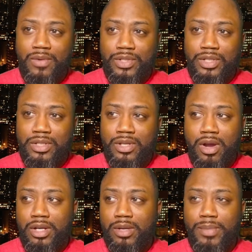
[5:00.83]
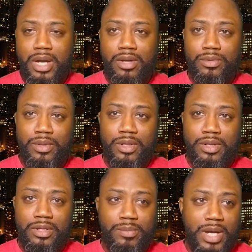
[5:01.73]
that I was just talking about
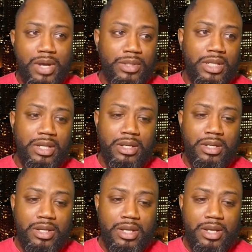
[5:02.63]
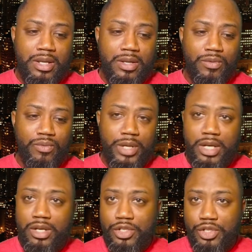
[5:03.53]
uh, about the
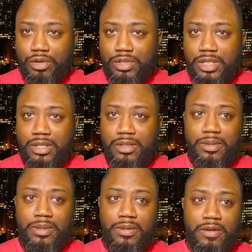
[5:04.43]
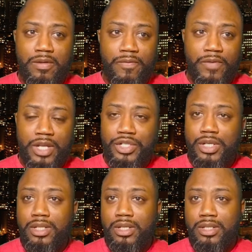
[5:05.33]
reading the church's
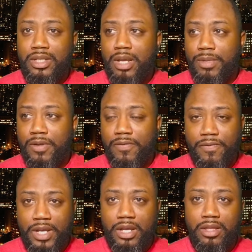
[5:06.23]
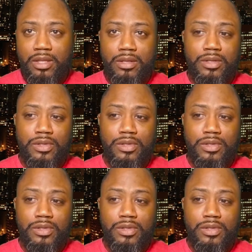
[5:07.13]
confession and, and statement of faith.